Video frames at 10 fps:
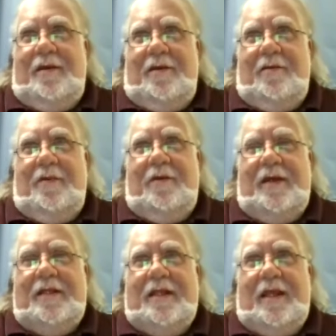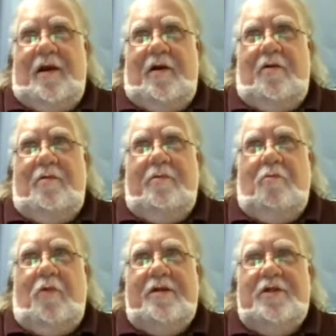we went to go.
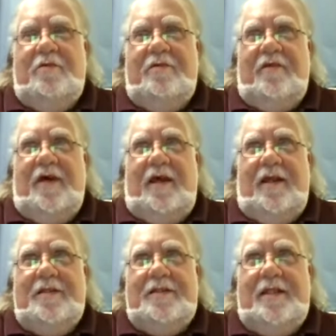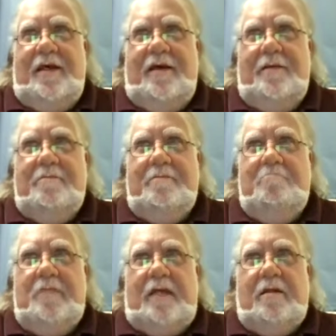One or two of the fellas
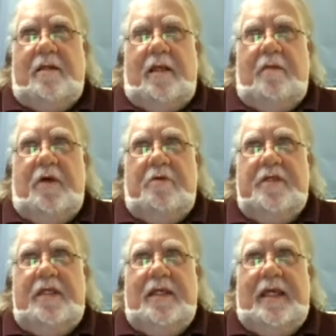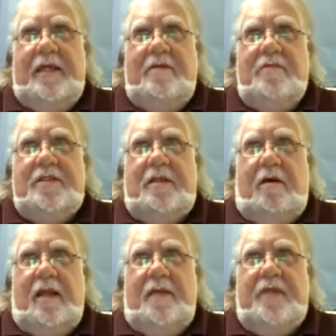got a little mouthy. Again, it was
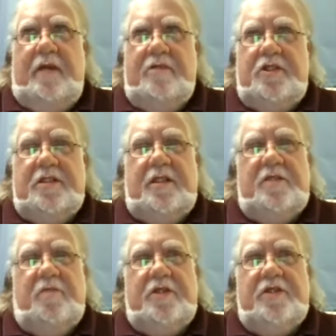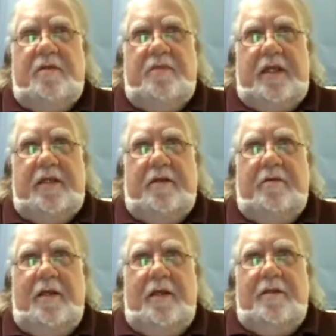all up. They were just expressing opinion,
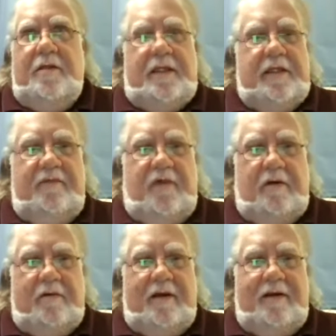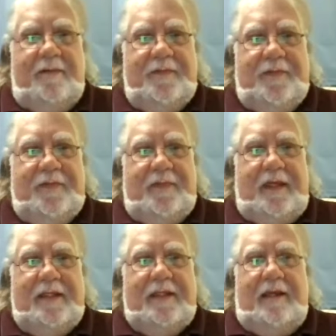nothing vulgar,
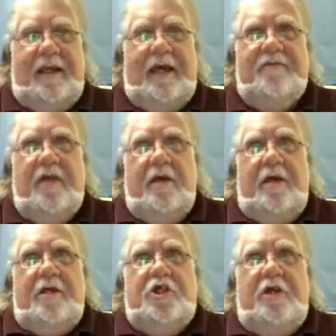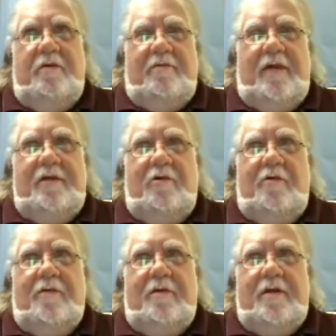and they left. She went right
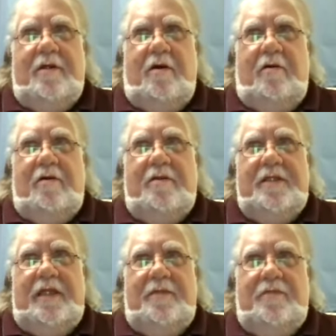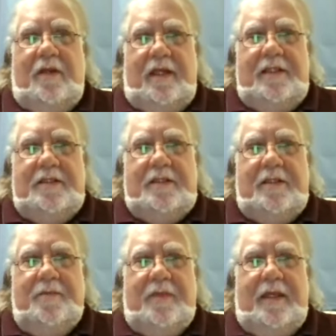over and called the police,
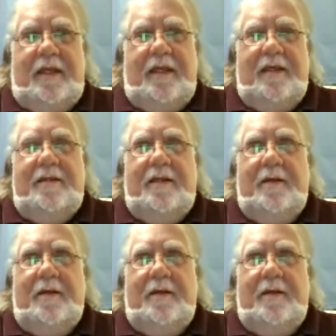and